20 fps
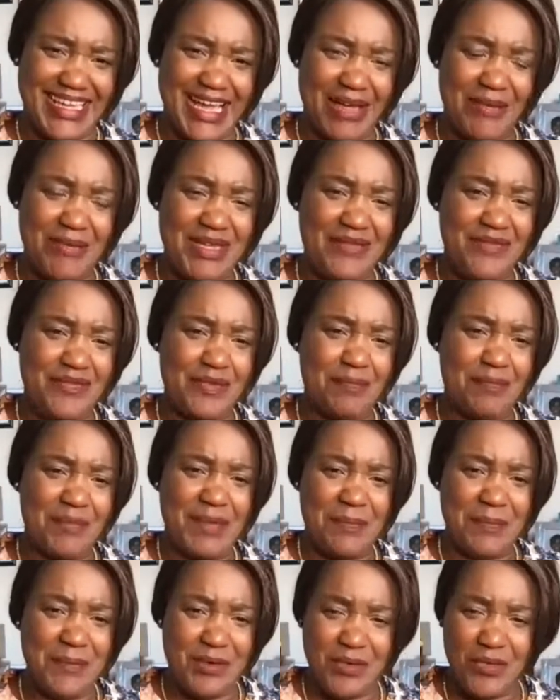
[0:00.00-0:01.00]
I mean, for
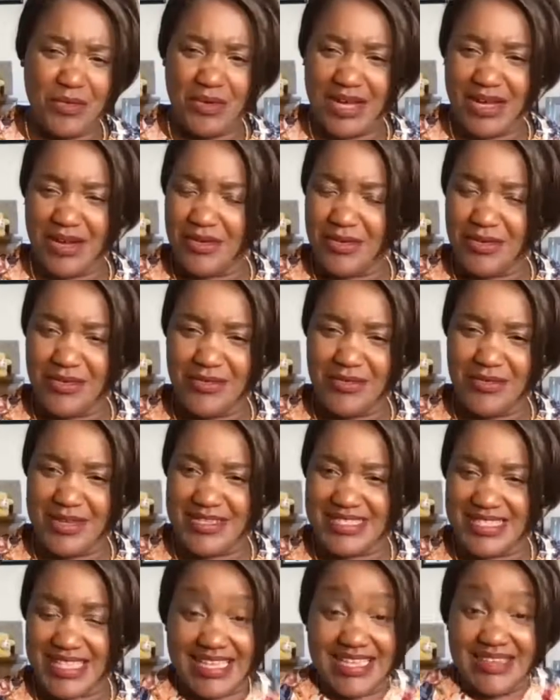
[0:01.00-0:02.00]
people who are
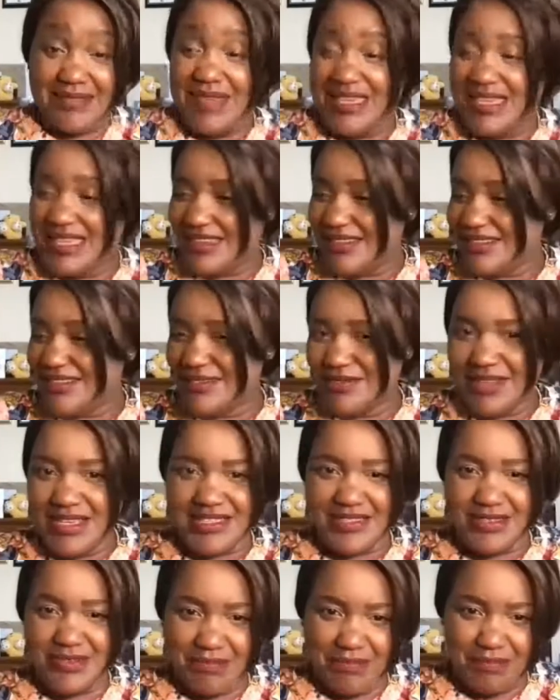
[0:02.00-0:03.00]
always like me,
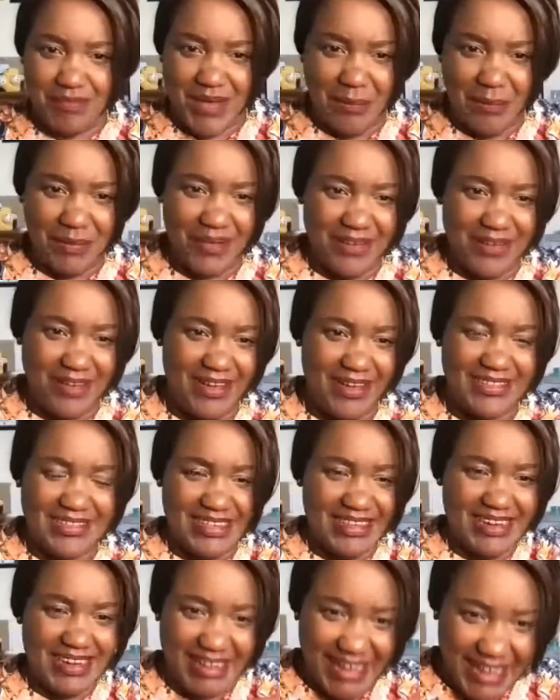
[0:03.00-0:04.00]
always on paper and
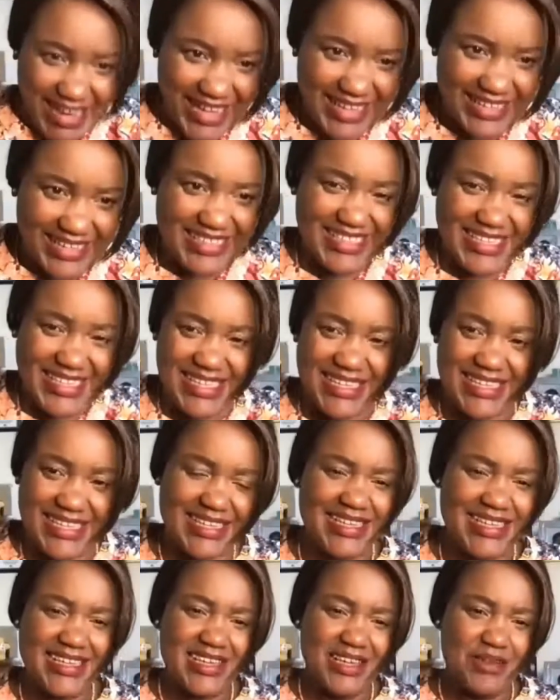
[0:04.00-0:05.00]
are arguing,